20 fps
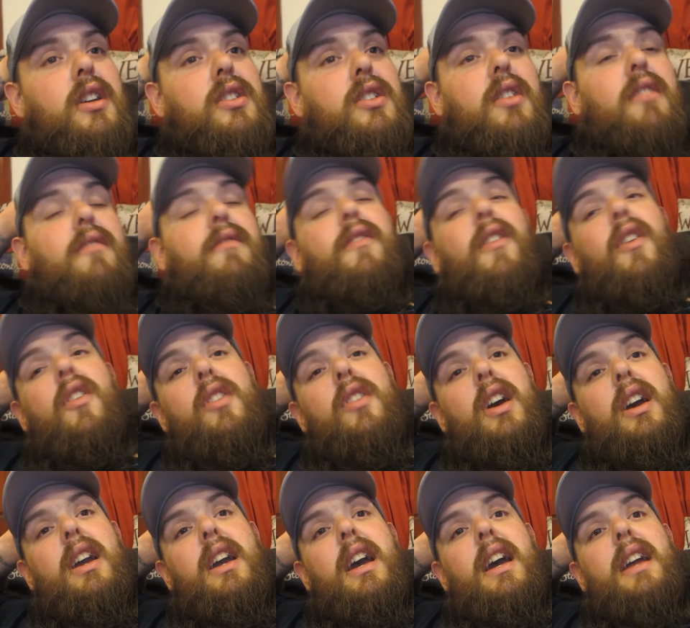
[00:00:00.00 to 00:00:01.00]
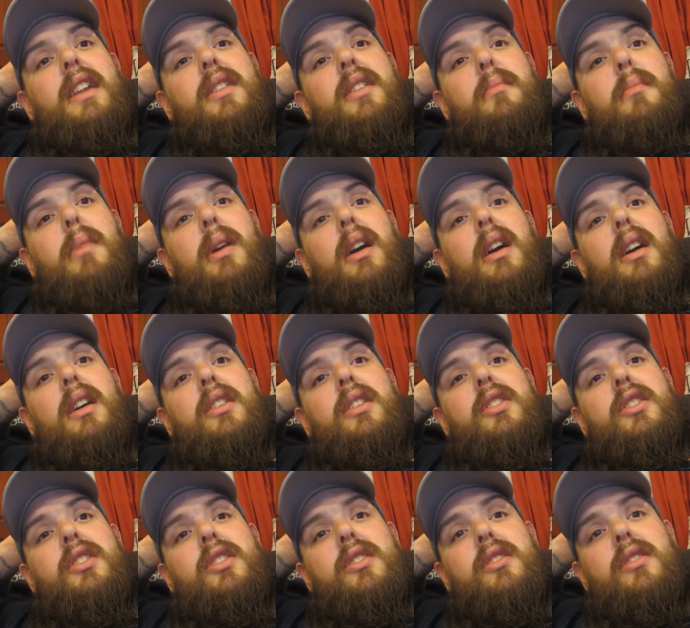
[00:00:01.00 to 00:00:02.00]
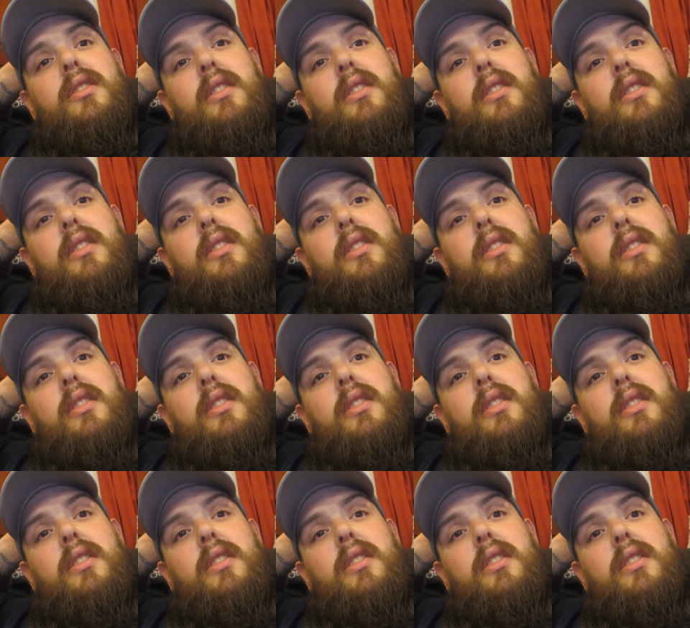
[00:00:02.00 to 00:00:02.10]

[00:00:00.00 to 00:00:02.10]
So a fortnight at end of March,